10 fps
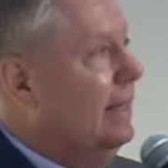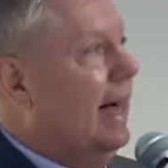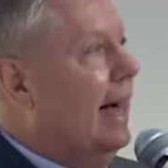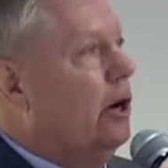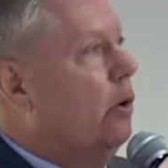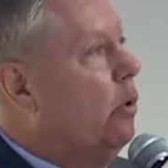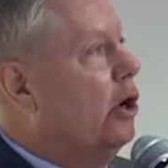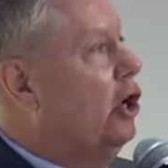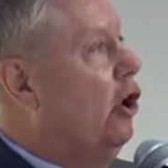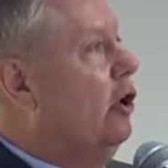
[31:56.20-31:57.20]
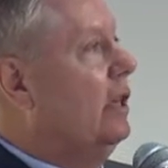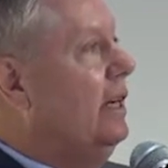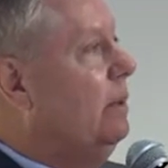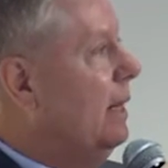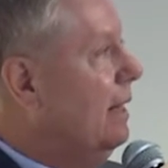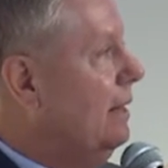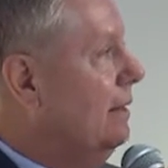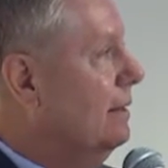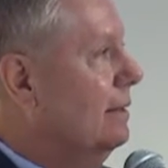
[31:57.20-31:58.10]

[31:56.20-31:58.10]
I don't want to call anybody.